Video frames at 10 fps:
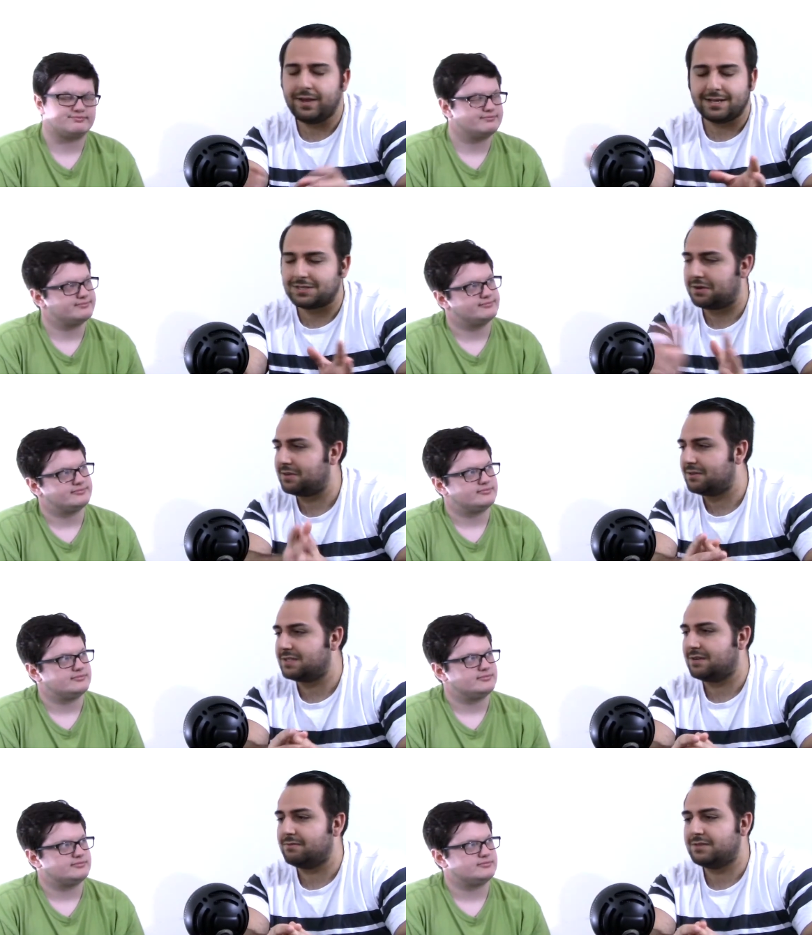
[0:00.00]
Speaker 1: weakens
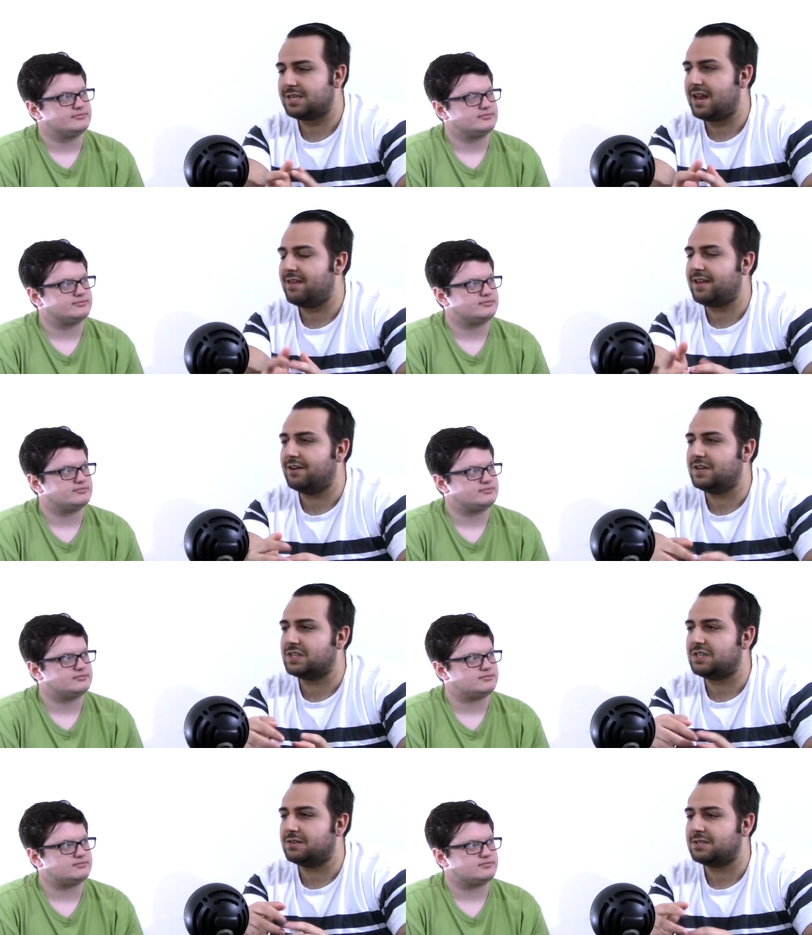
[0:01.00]
Hercules. And instead, they could have
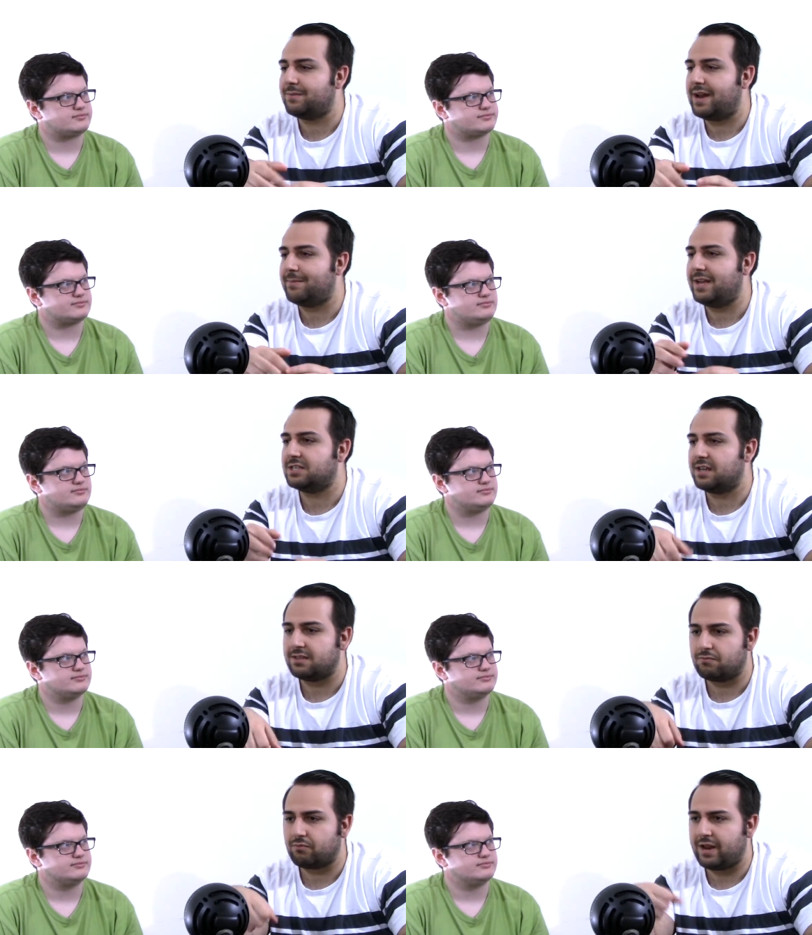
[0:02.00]
just done some animation
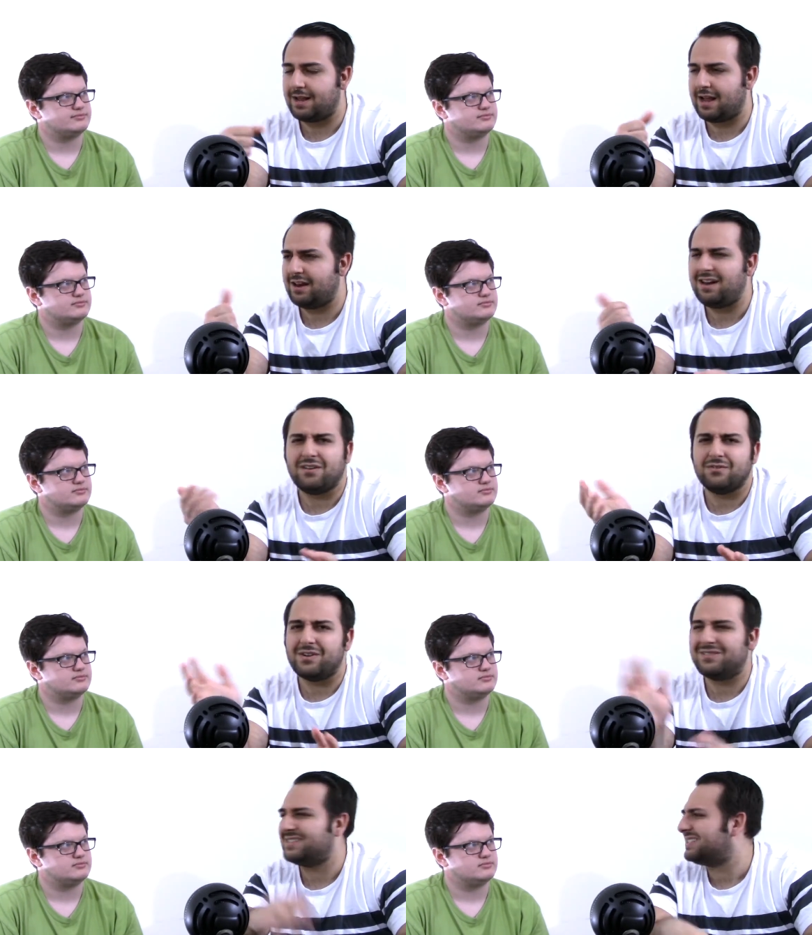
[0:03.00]
like the ring. I don't
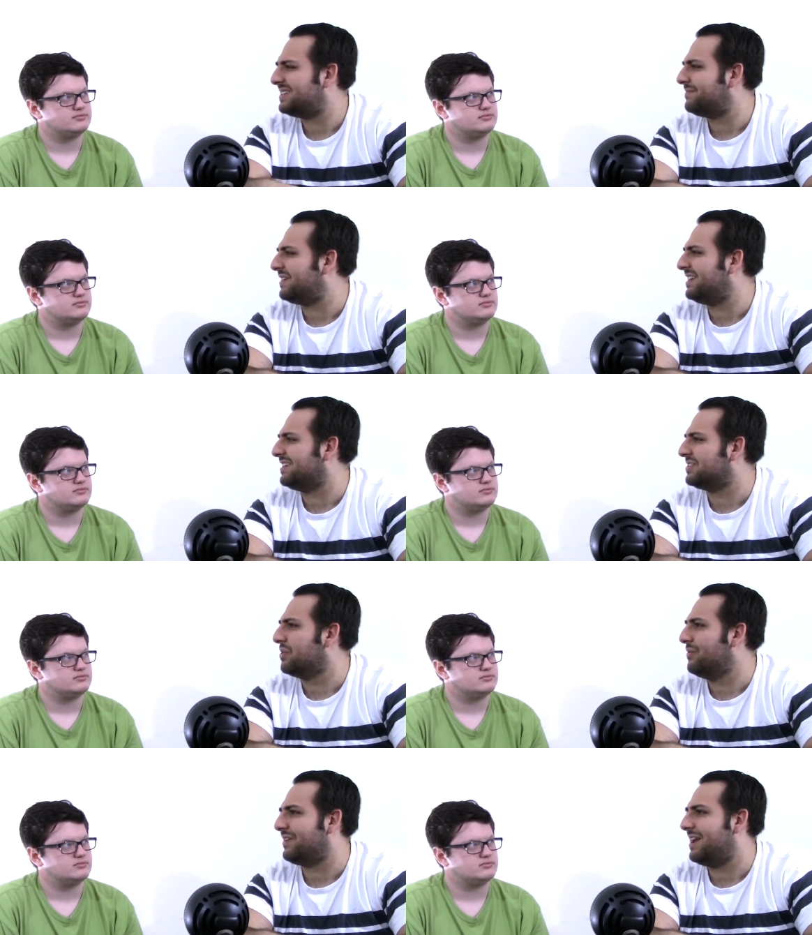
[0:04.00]
know. It's just something to
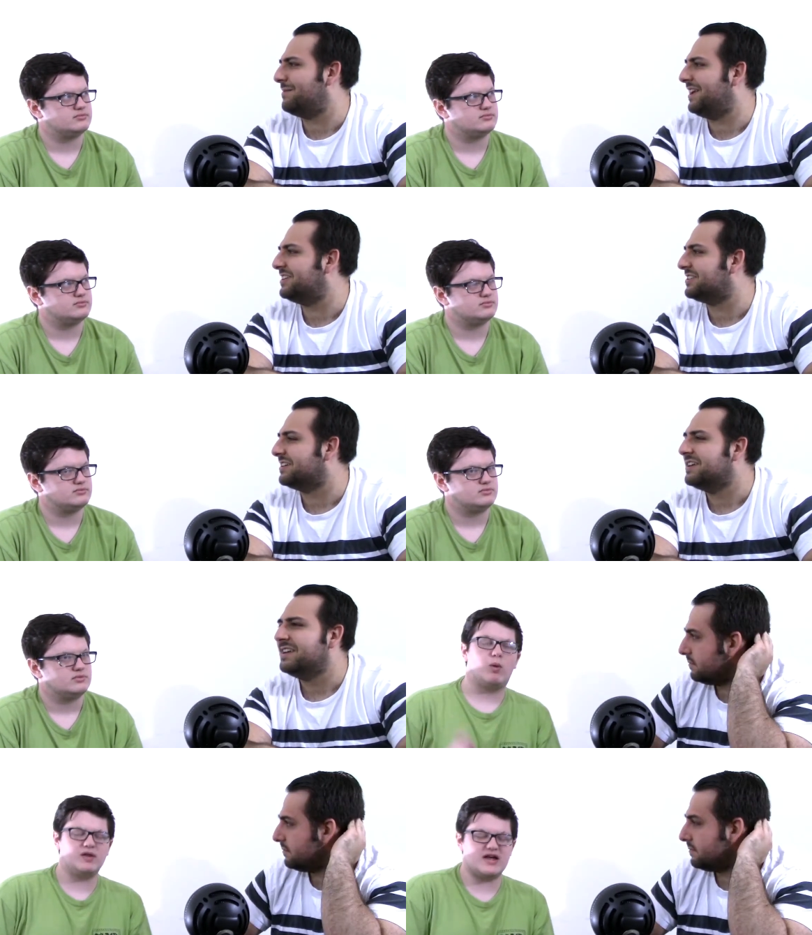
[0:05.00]
do with animation.
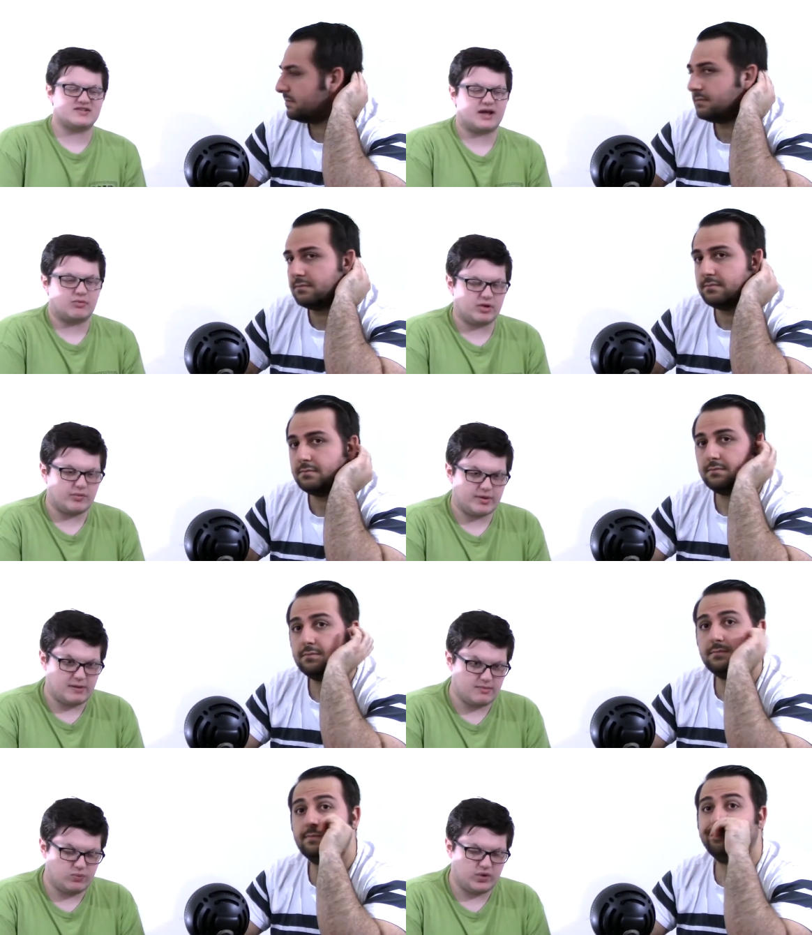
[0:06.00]
Speaker 2: One last thing I really want
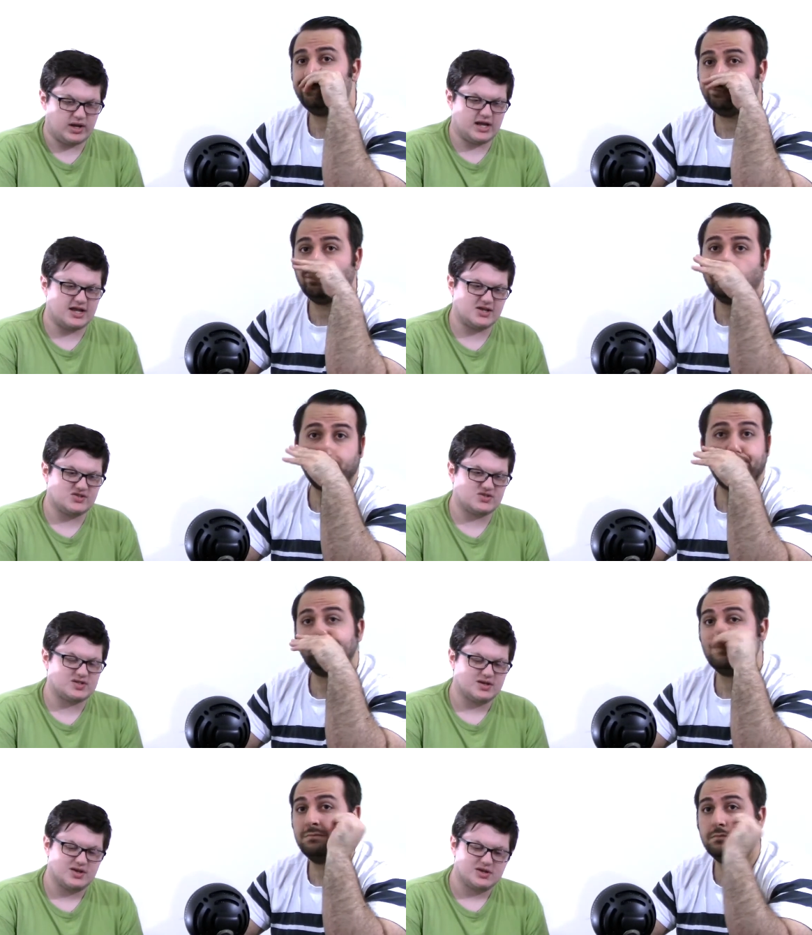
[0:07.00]
to pinpoint
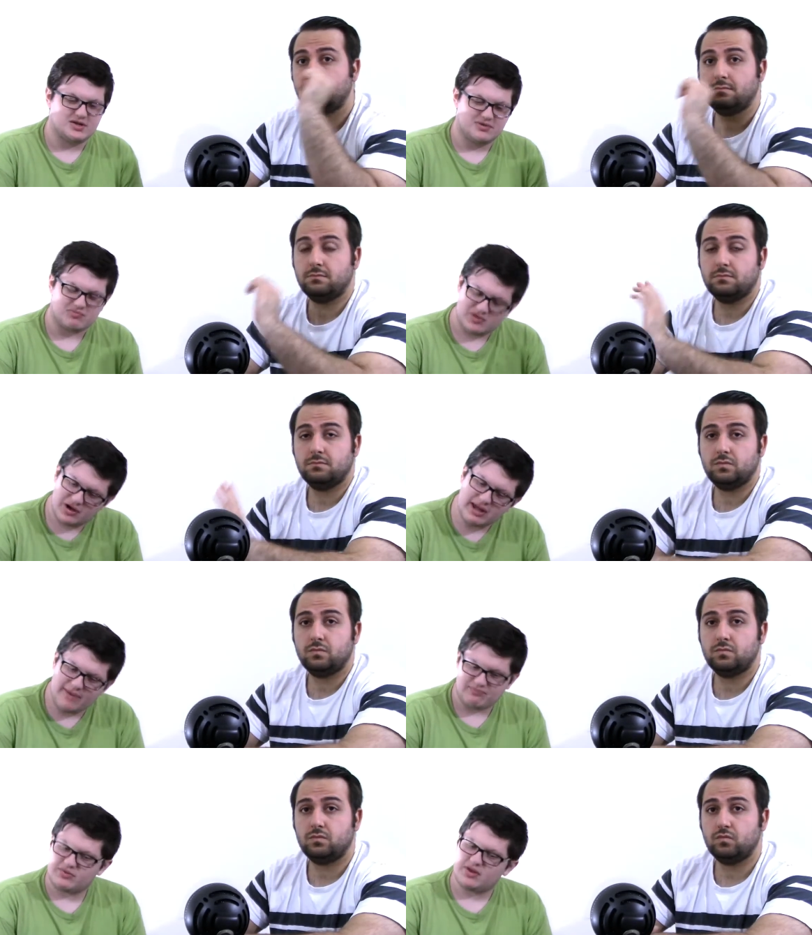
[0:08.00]
is
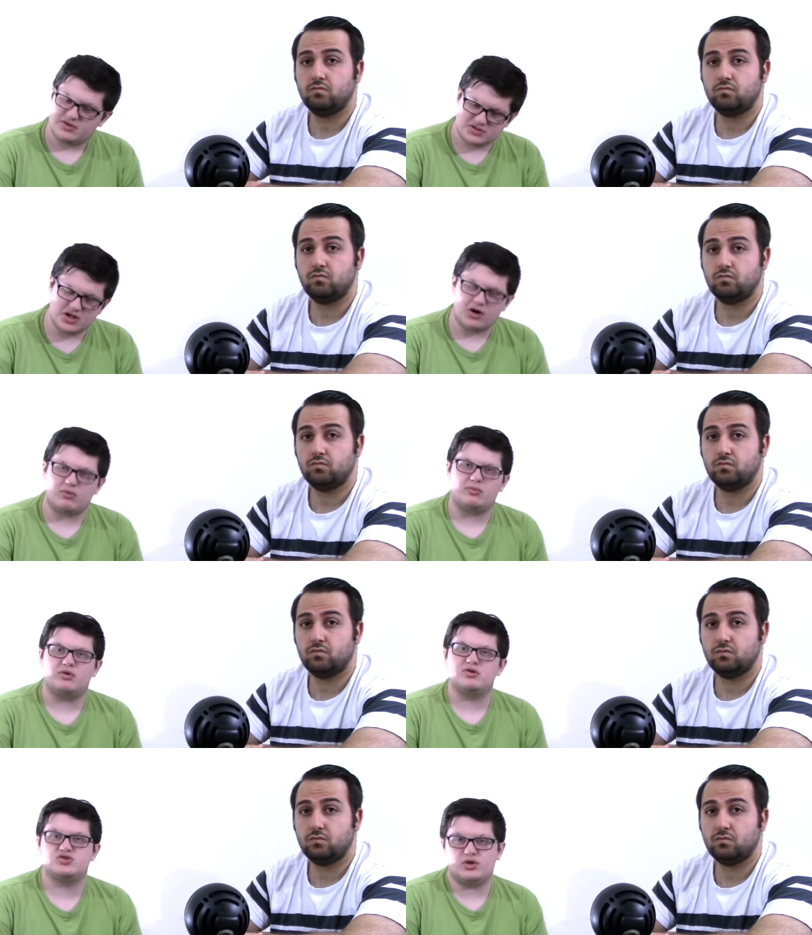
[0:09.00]
okay, so
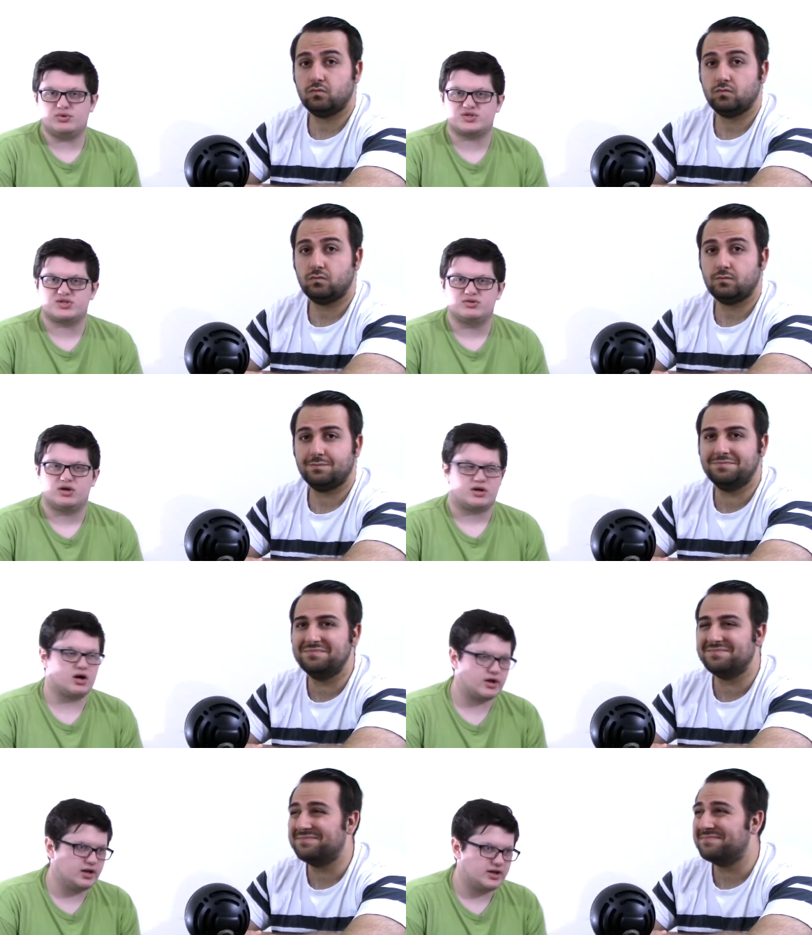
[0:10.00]
Zeus,
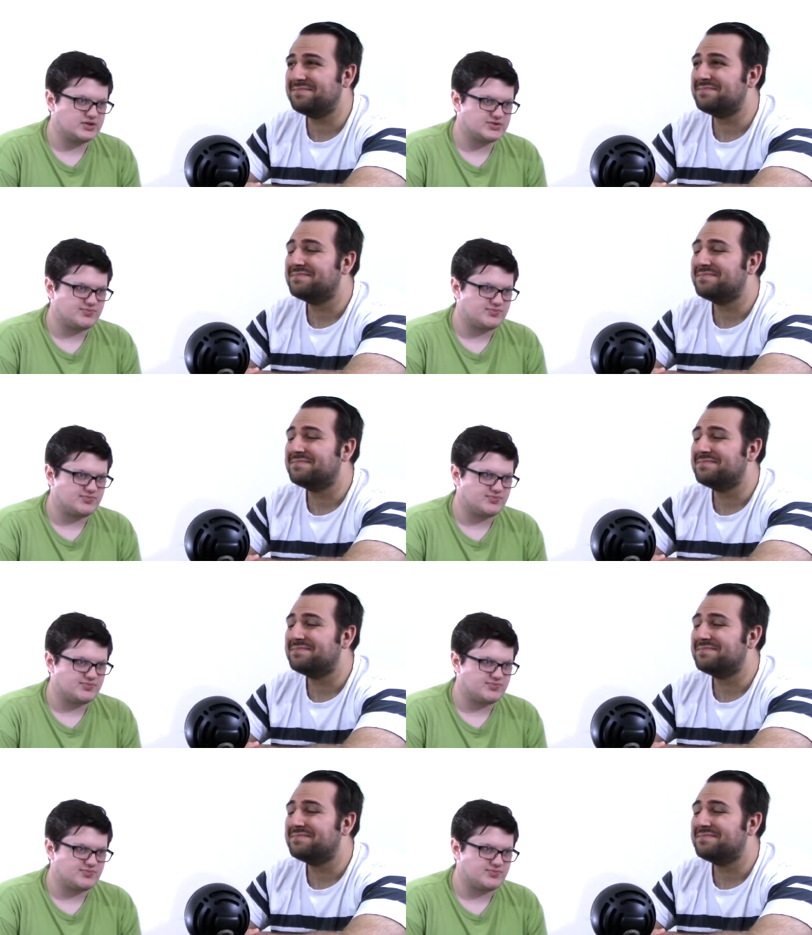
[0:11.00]
Hercules.